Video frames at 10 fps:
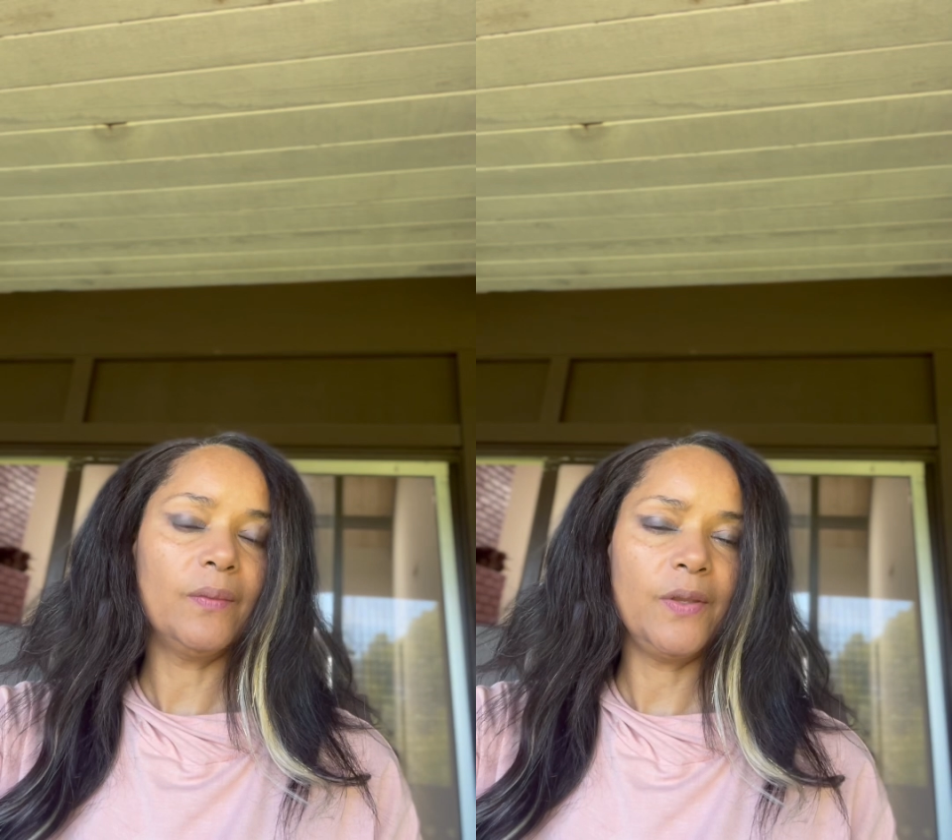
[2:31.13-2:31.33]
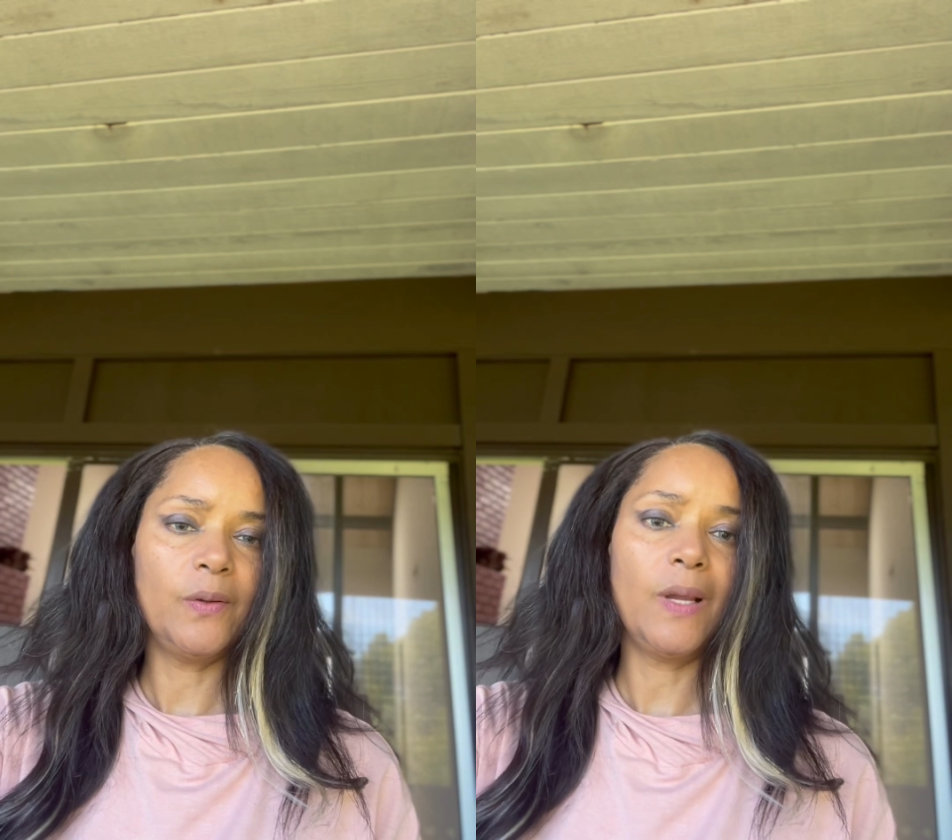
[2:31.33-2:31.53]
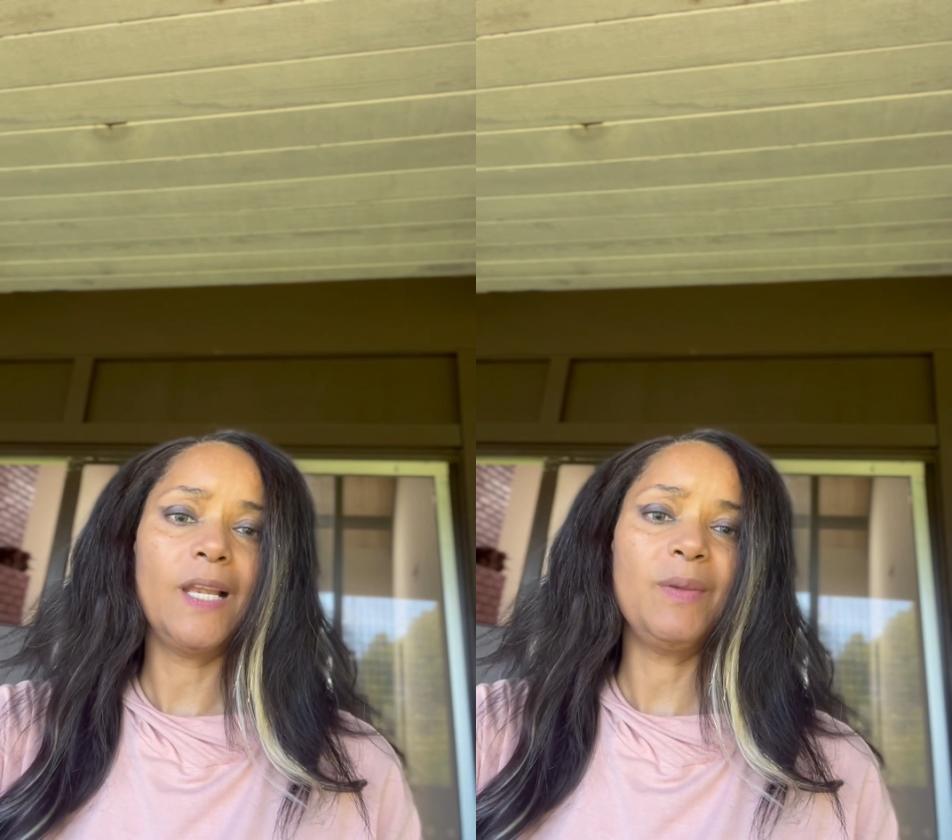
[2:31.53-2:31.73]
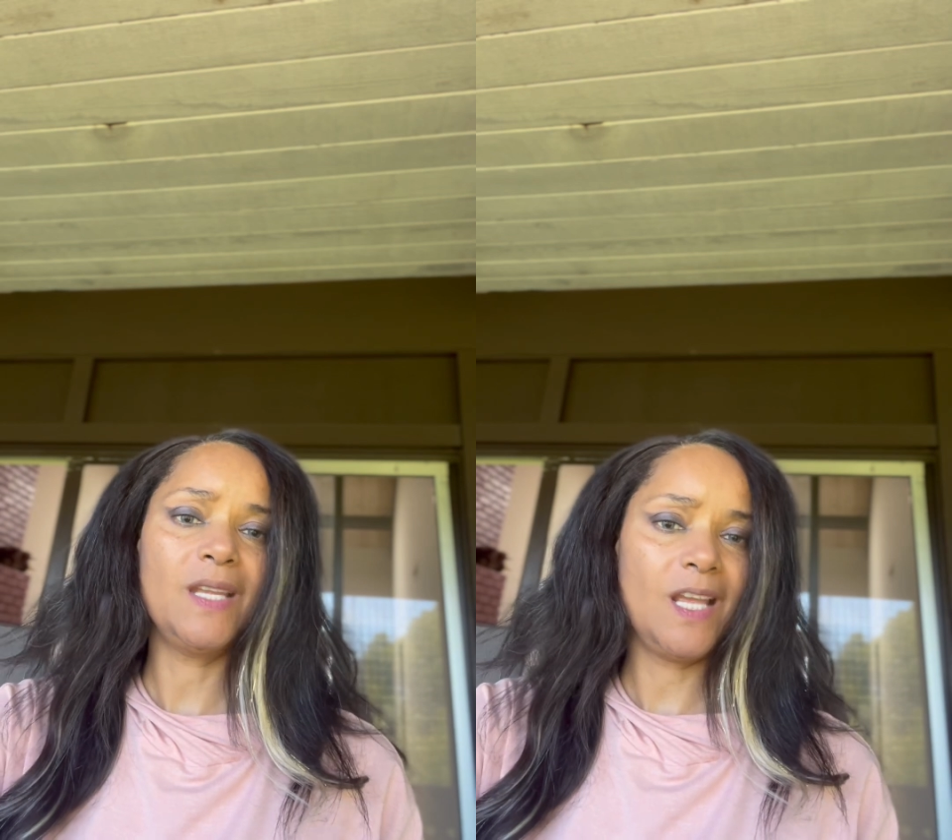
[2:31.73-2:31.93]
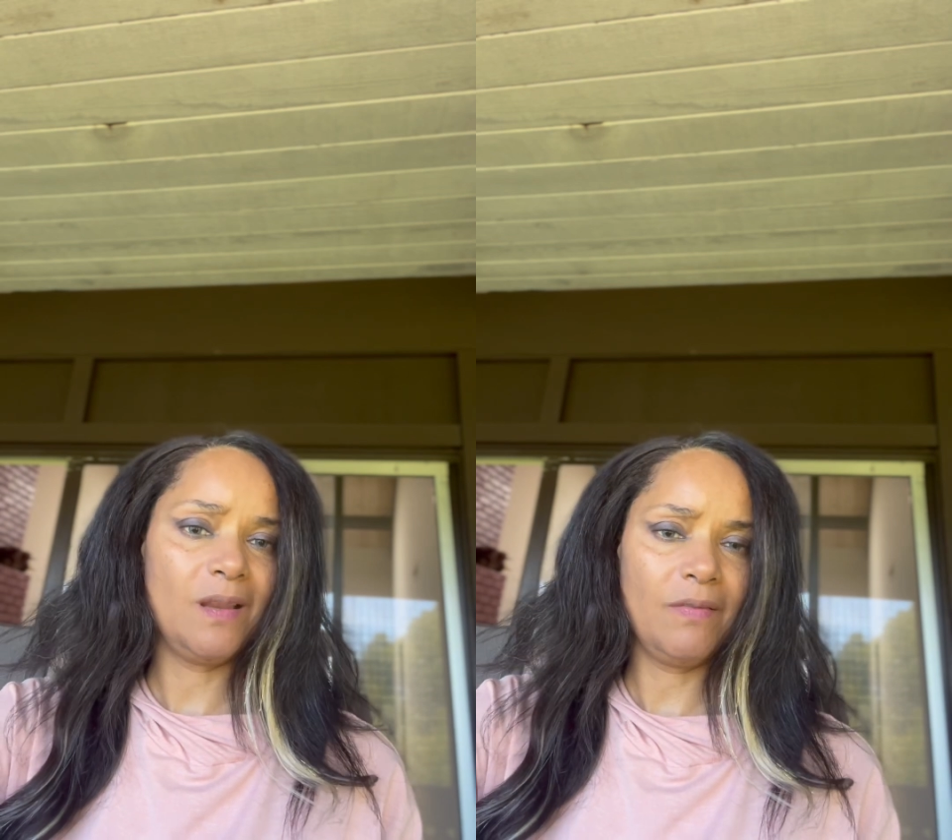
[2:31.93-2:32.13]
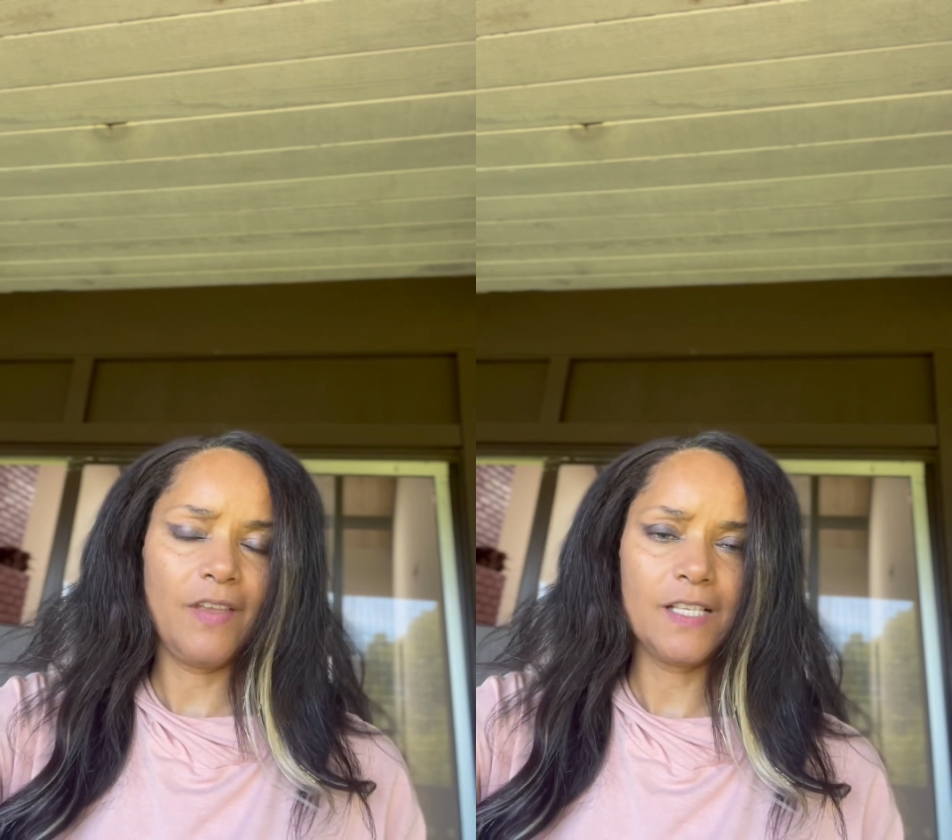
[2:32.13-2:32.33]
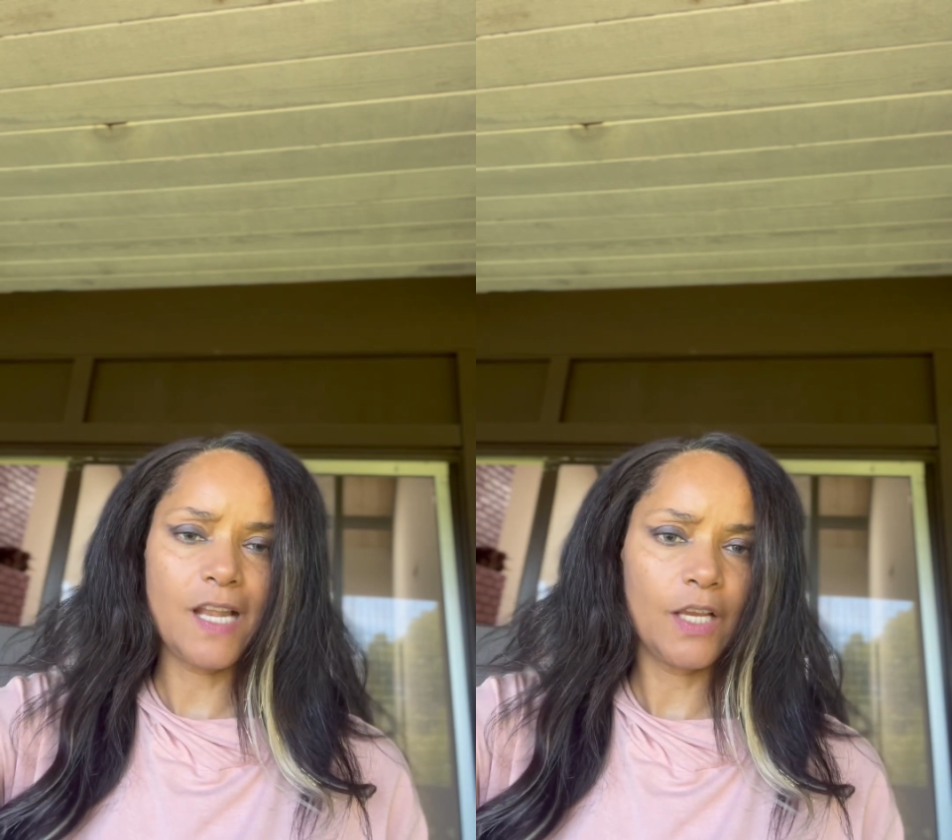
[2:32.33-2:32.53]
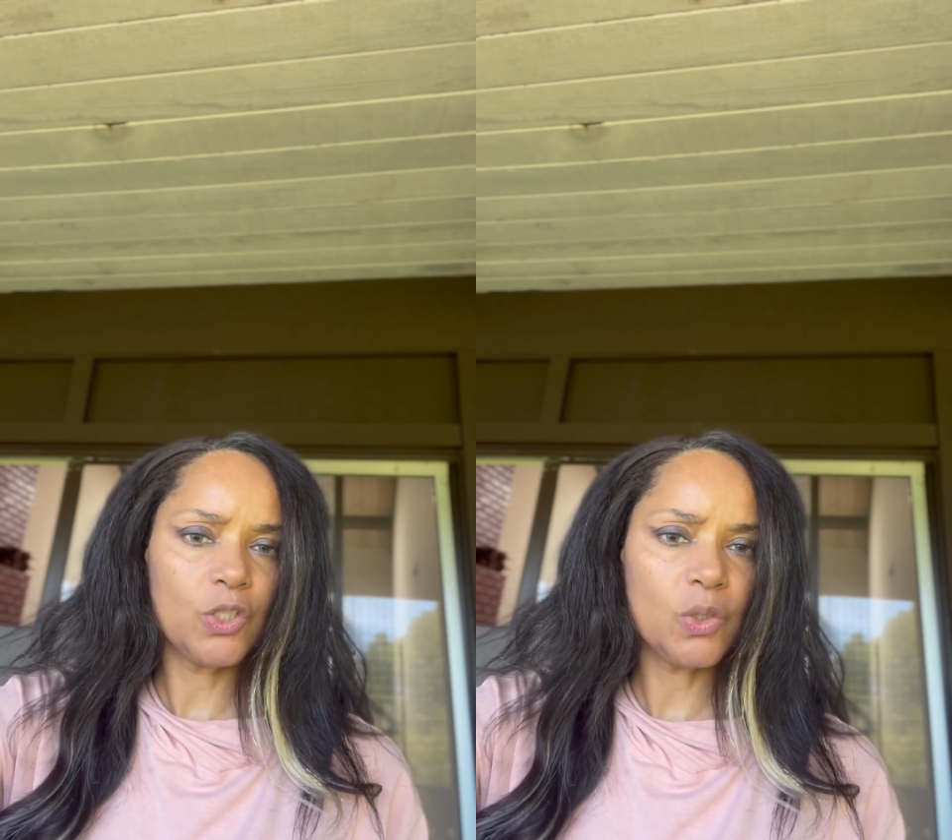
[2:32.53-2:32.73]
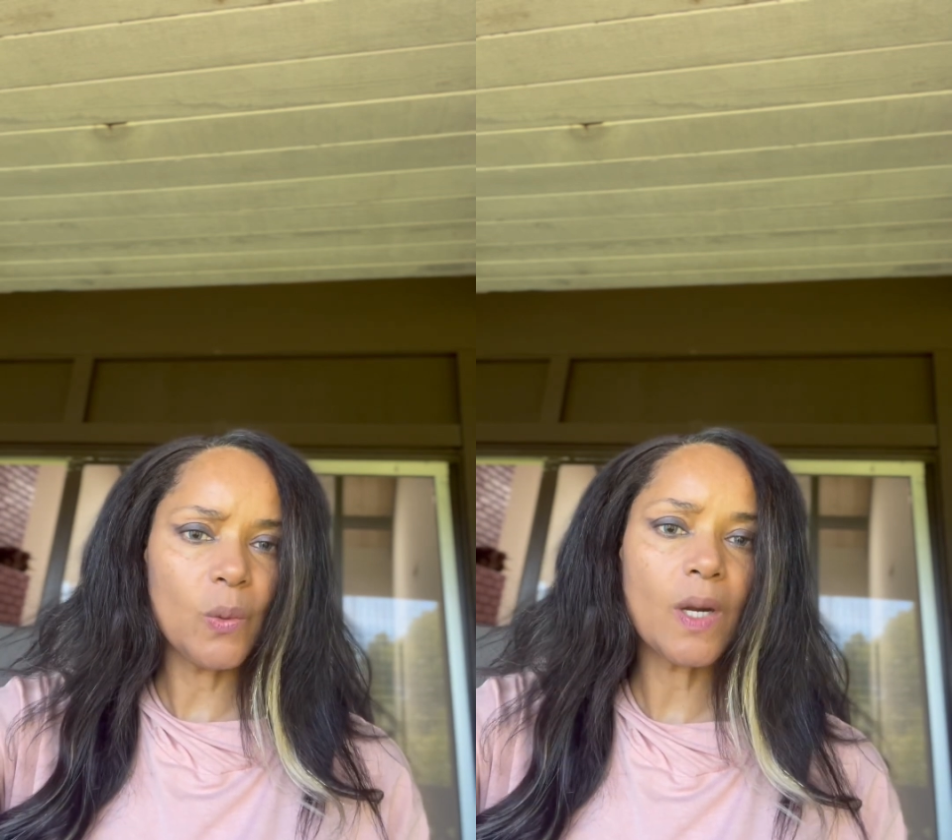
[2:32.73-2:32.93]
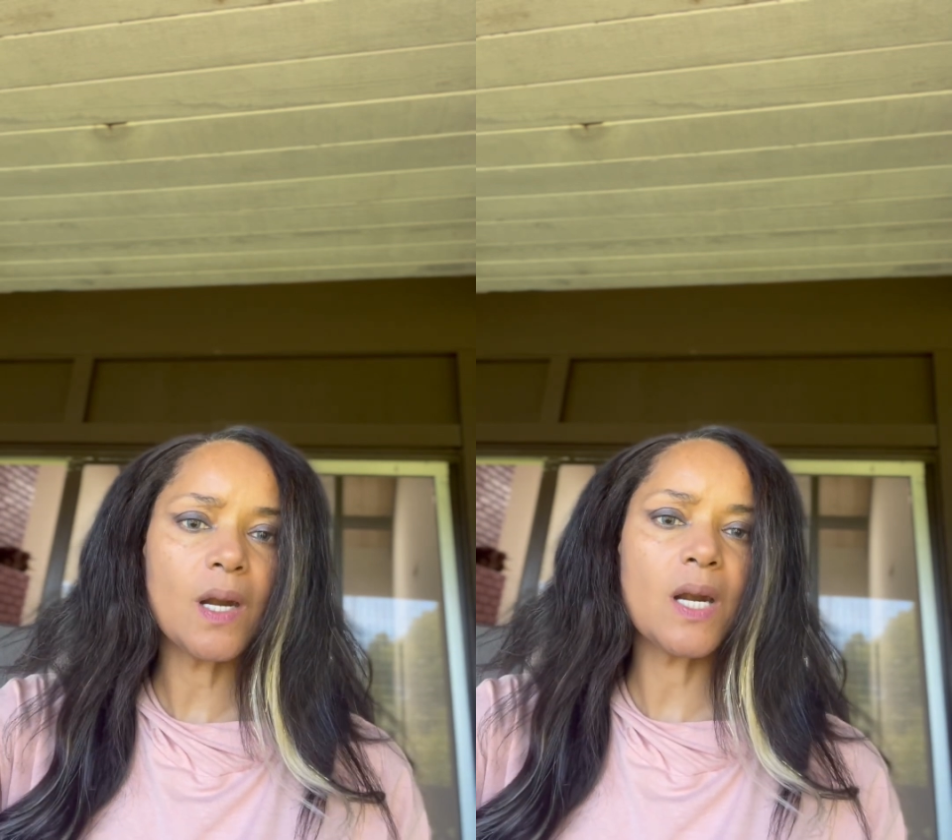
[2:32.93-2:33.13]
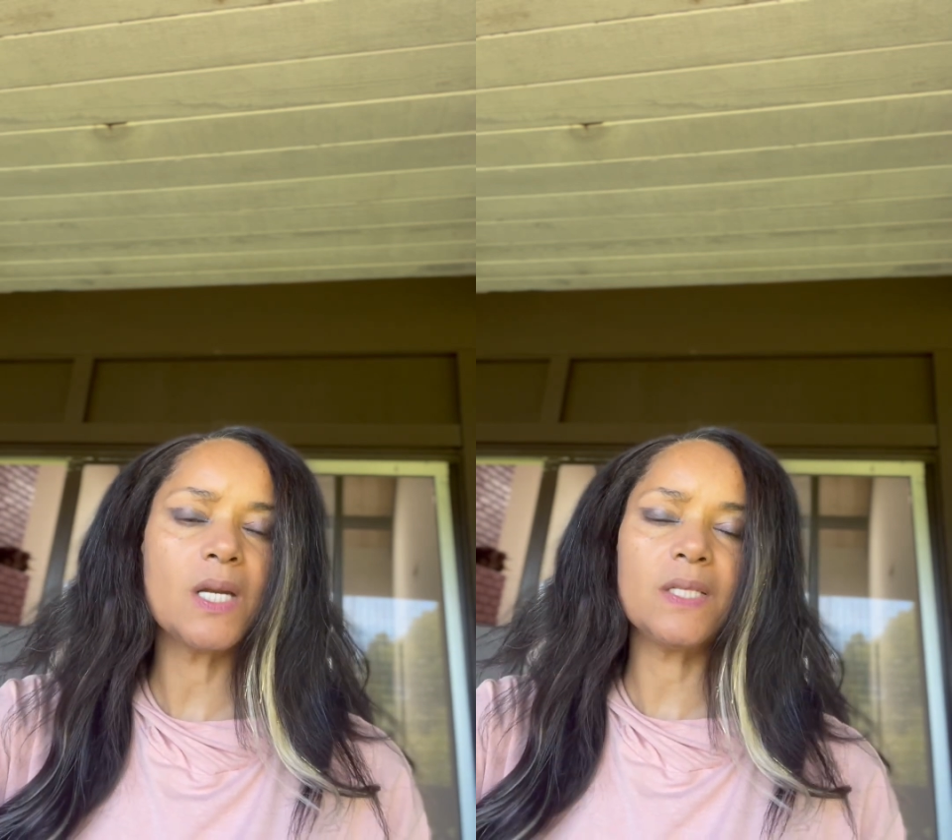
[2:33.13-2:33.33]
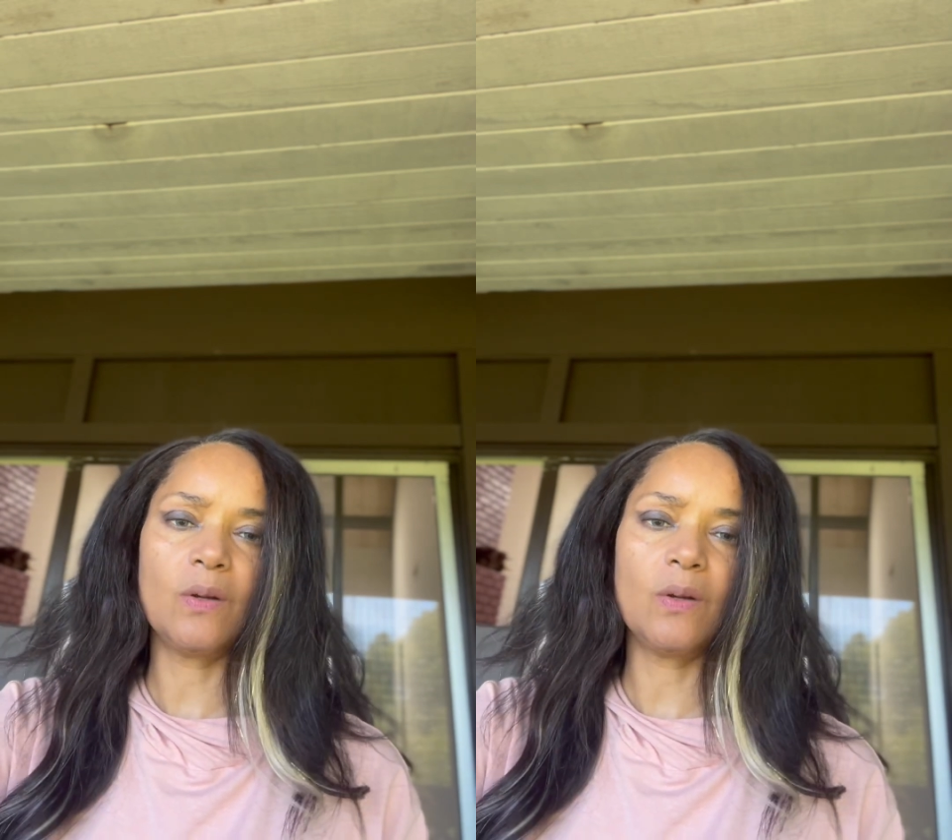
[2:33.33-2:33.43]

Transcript: eliminating things like sugars